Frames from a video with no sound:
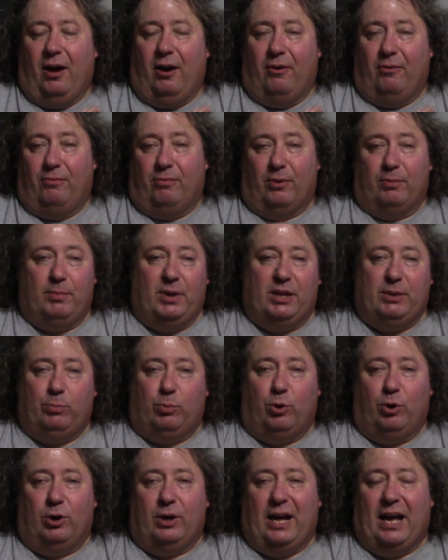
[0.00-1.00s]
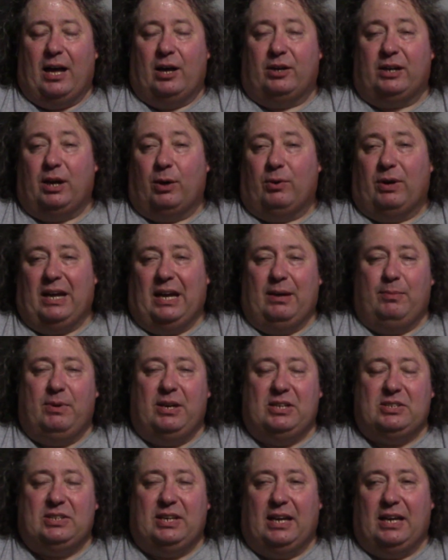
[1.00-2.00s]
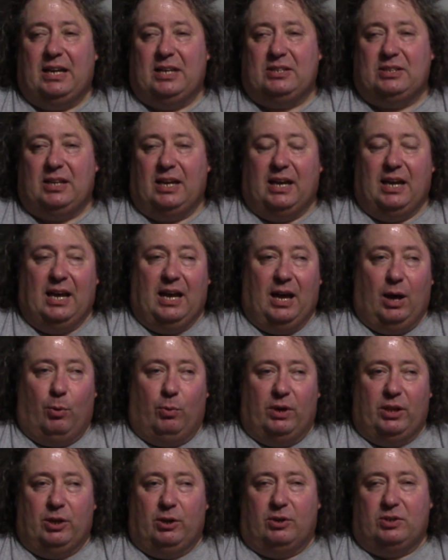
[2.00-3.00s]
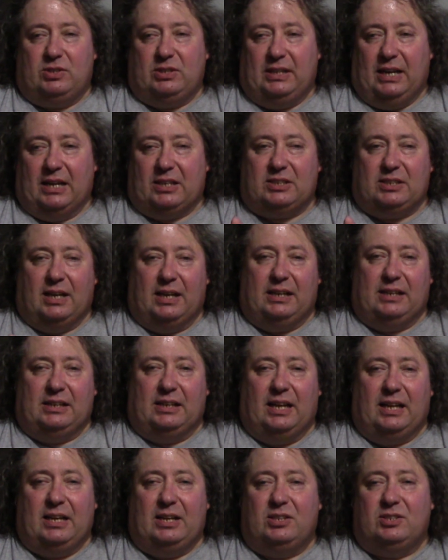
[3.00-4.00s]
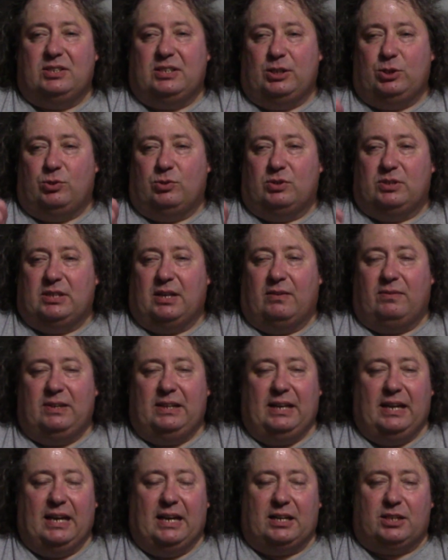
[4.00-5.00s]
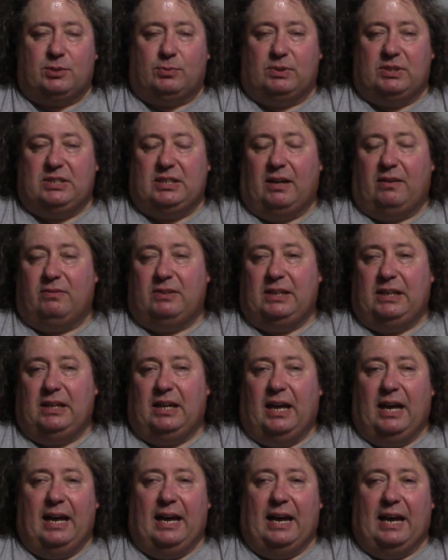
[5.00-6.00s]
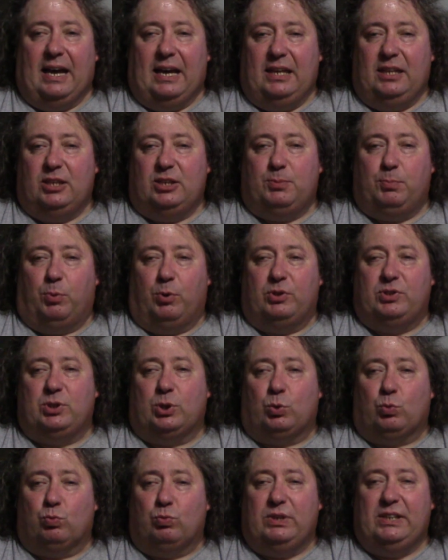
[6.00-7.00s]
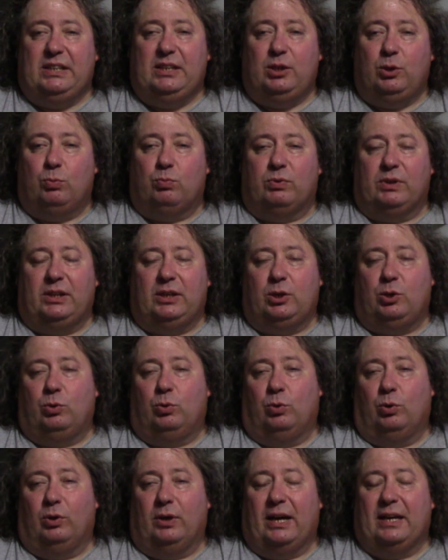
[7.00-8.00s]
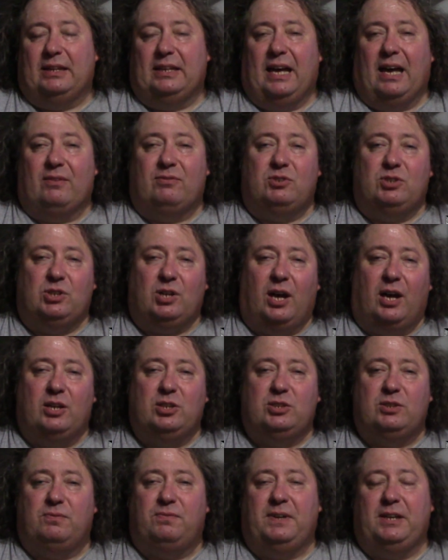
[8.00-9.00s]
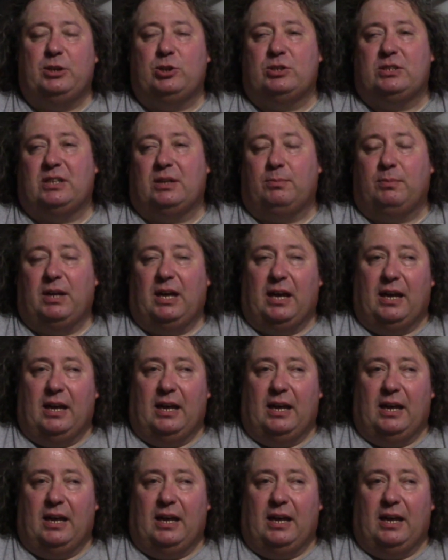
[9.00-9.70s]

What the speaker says: For a motherboard, I don't care what anybody says, whether it's the X99, Z270, X370, any of those boards look really, really cool, and they have tons of features in them.